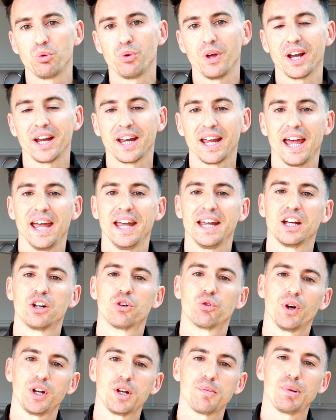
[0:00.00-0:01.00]
that get
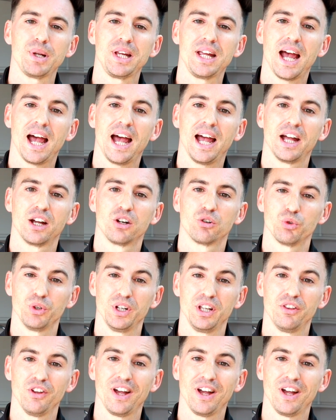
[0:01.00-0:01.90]
incredibly hangry,